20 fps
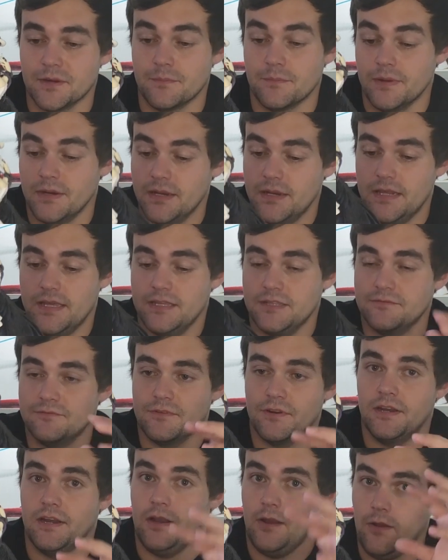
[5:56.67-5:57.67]
but it is
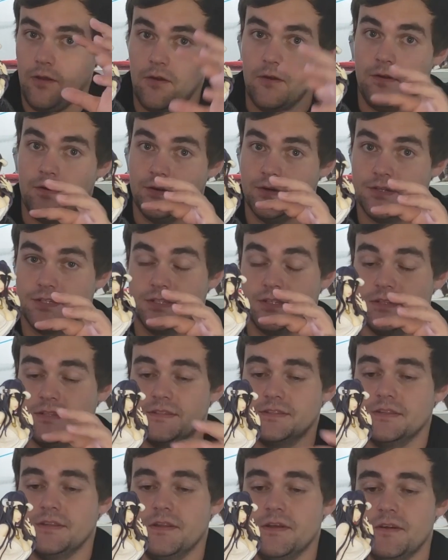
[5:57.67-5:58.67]
very large. It is
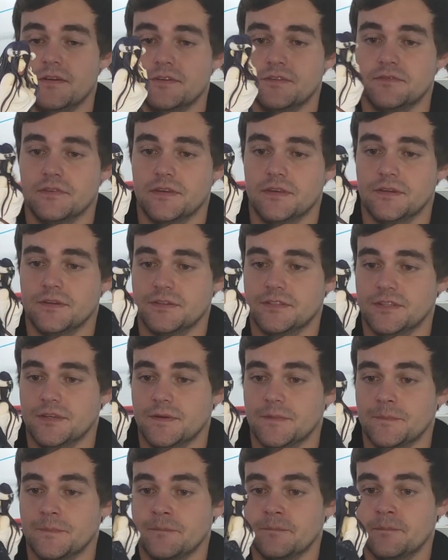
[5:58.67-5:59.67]
a large figure, so